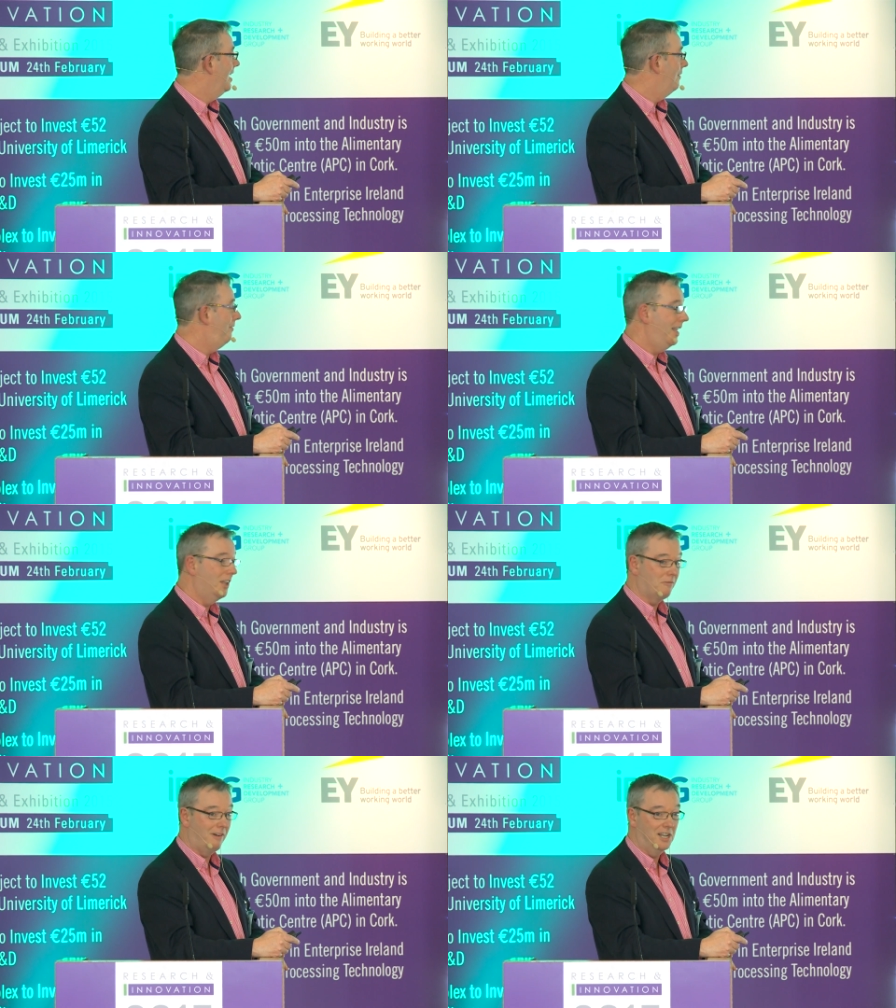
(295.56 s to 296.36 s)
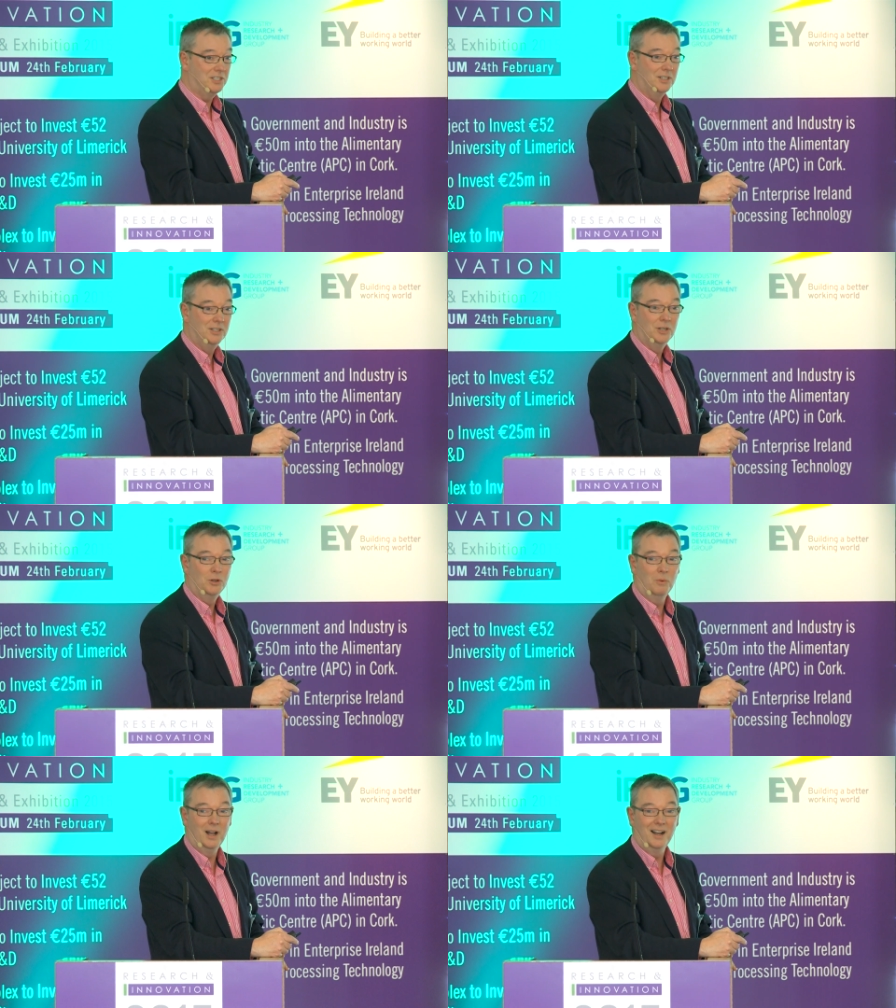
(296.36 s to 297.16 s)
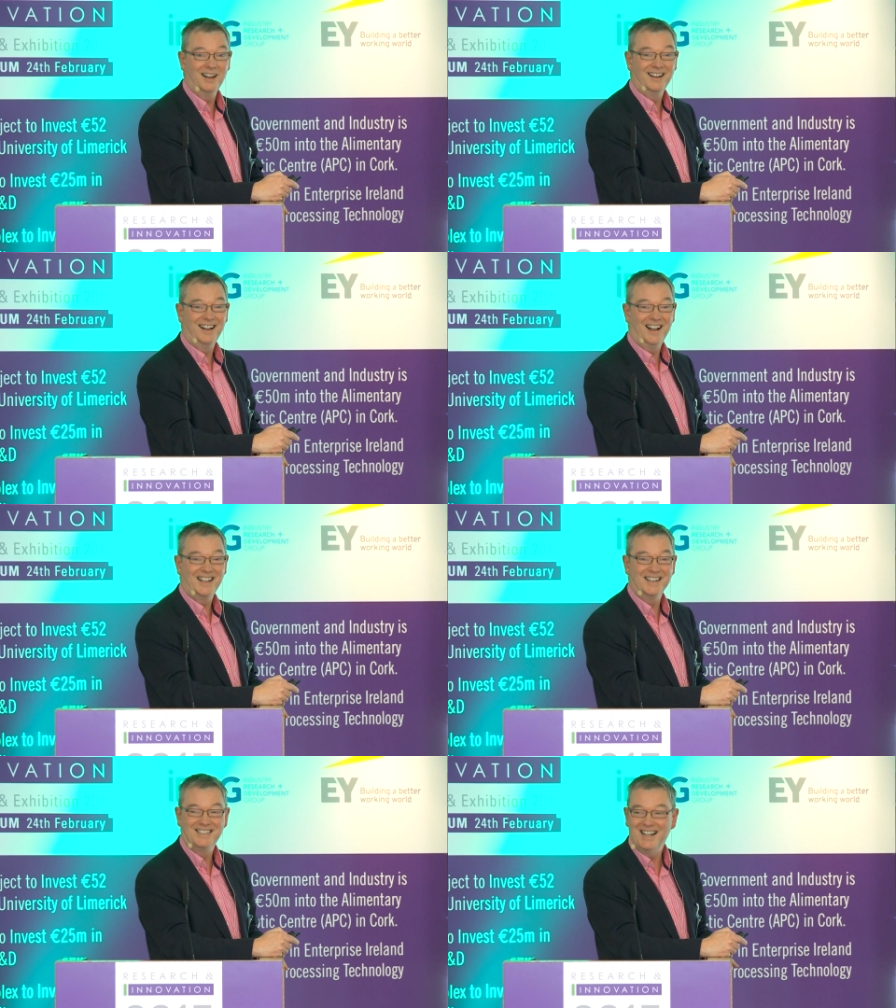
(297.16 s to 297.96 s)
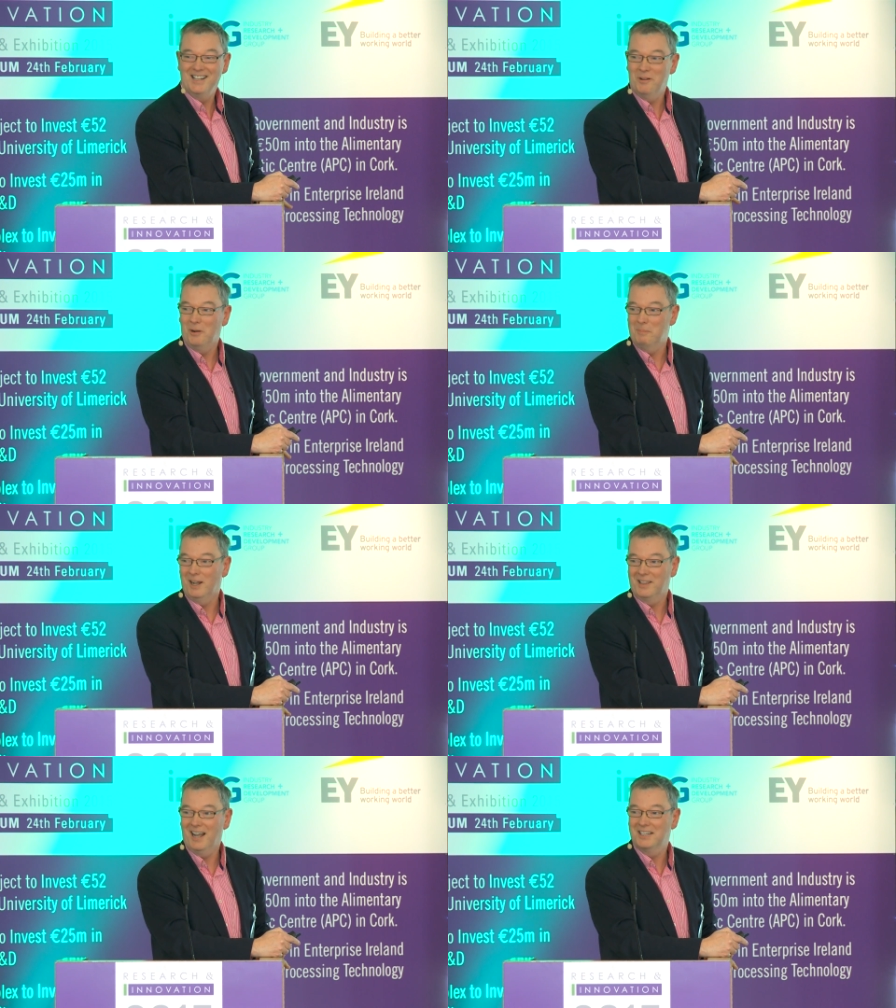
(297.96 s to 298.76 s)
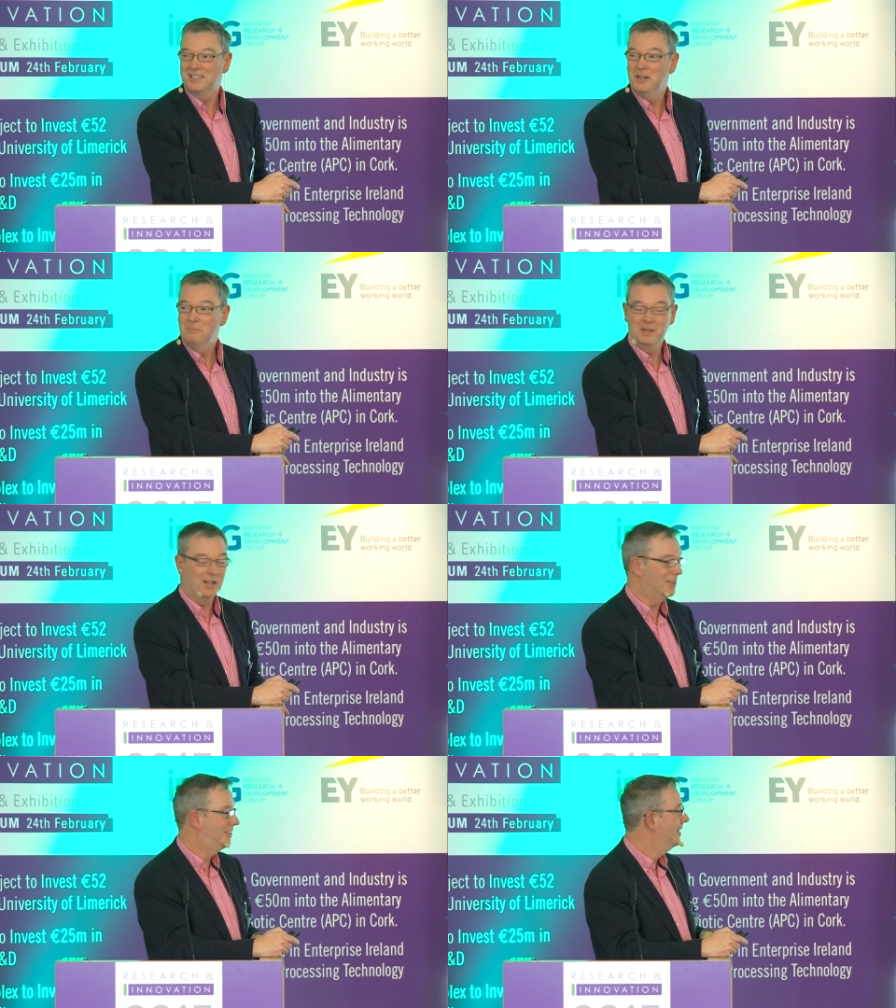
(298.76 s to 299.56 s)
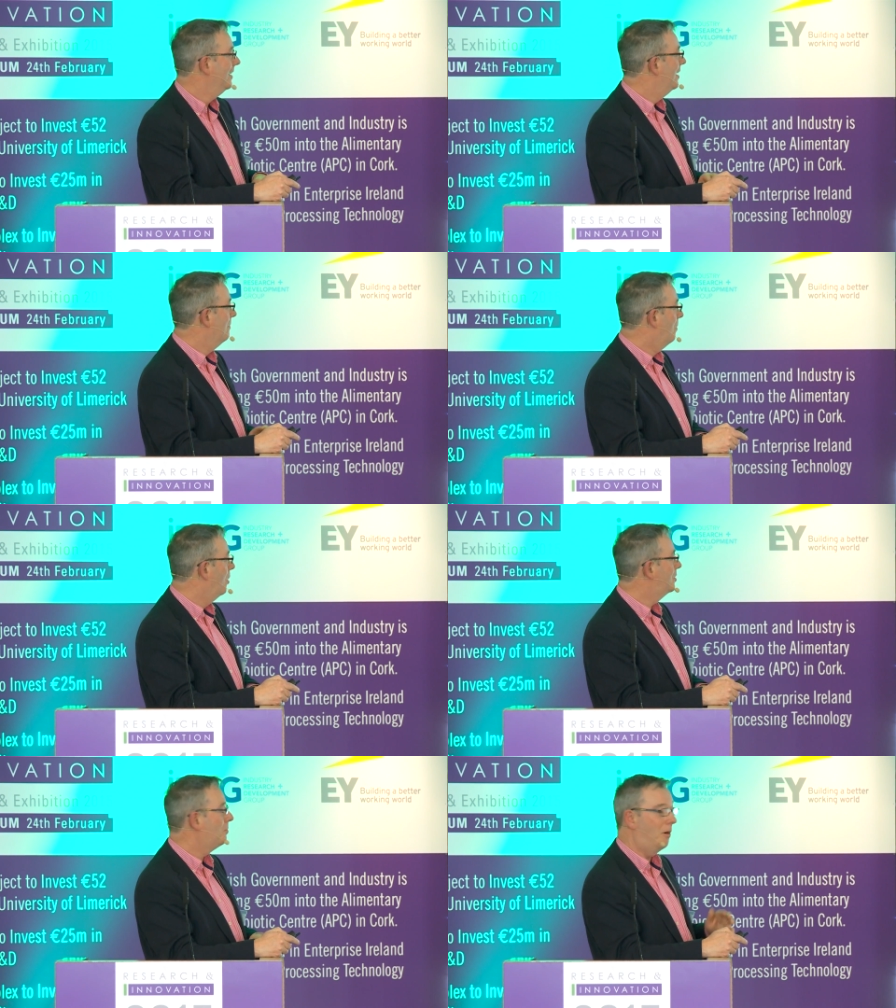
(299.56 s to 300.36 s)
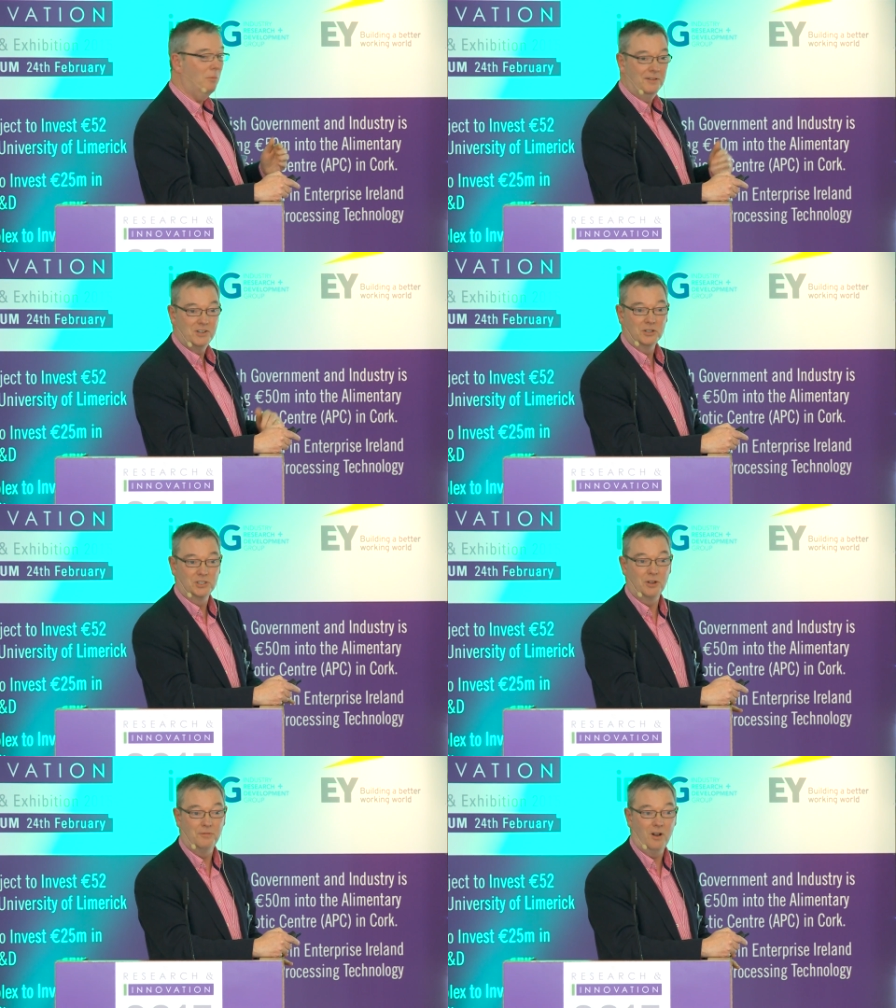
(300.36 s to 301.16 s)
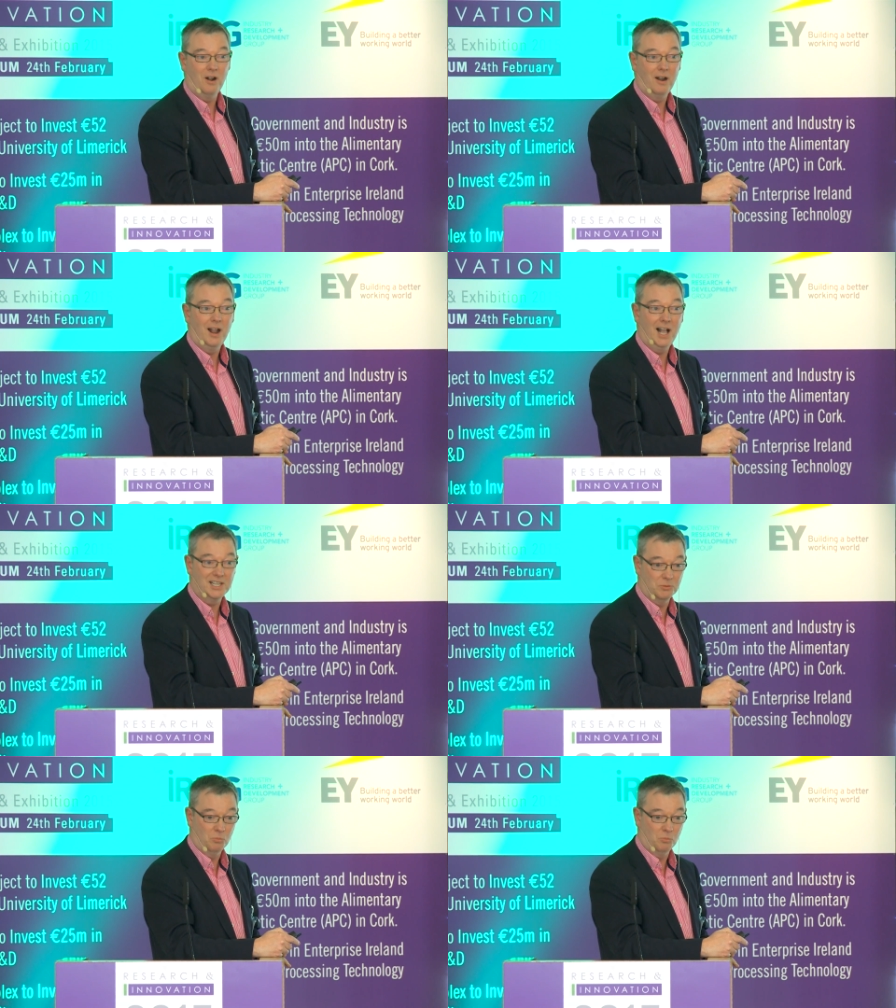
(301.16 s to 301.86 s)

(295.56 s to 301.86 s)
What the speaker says: failure rate. Well, I can tell you all about that because most of what we've done so far hasn't